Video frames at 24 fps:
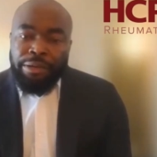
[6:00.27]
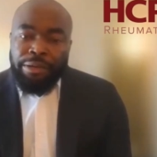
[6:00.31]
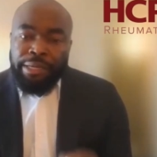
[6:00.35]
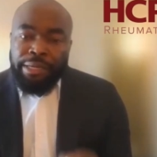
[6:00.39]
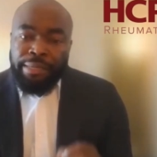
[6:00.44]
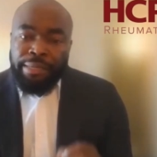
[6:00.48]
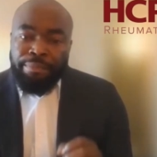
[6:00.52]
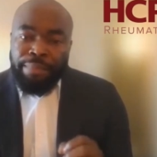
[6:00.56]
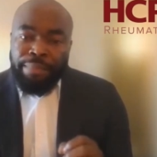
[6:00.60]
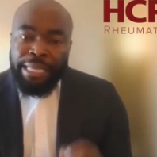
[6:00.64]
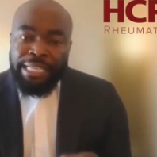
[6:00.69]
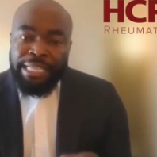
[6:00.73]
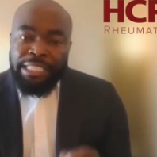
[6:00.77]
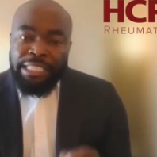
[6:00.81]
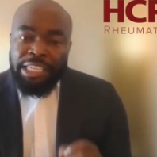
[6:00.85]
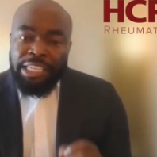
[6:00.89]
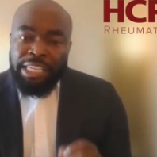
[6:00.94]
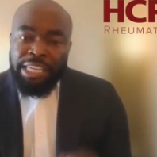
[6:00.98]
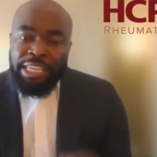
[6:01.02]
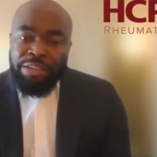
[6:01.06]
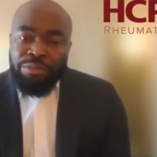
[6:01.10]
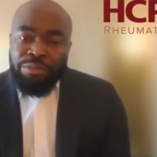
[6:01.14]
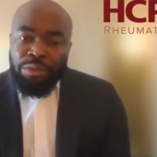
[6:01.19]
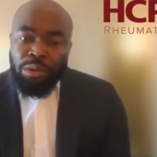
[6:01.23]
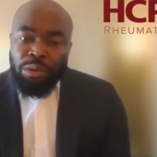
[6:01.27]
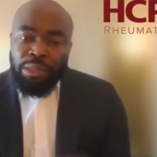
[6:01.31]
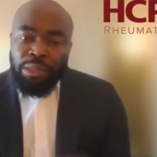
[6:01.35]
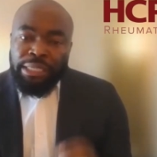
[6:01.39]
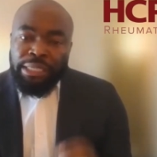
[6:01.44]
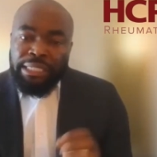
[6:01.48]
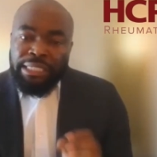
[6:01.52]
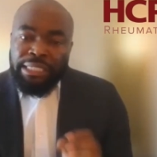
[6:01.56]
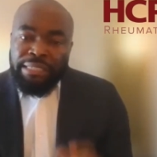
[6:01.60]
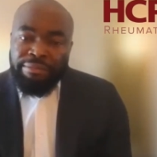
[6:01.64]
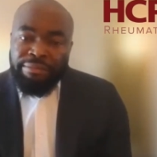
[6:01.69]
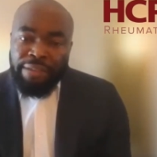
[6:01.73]
It plays a key role in
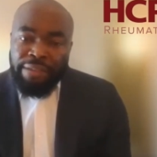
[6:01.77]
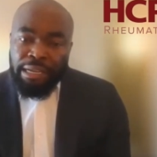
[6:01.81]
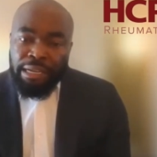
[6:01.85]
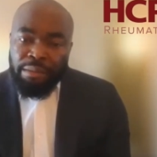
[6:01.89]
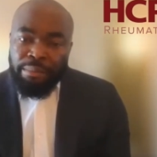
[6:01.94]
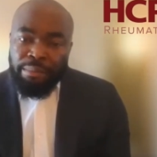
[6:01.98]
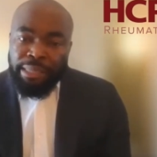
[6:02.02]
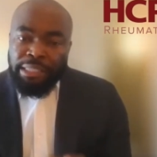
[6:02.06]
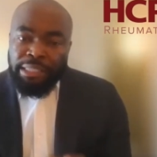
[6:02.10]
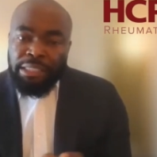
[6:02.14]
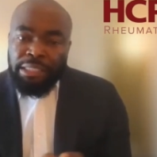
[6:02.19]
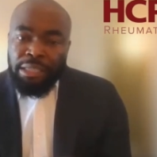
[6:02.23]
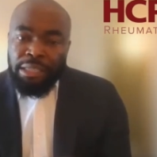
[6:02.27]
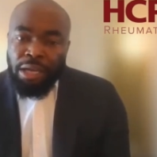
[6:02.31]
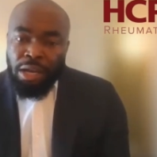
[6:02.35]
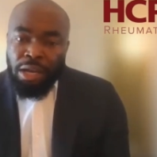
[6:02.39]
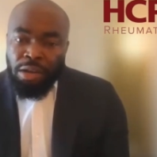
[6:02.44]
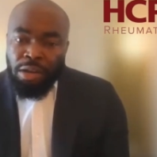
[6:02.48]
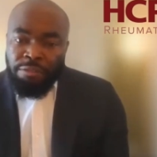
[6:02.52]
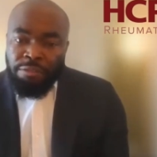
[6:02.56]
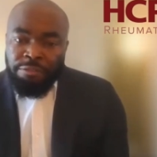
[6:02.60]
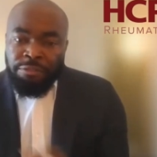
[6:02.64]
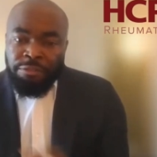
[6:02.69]
the development of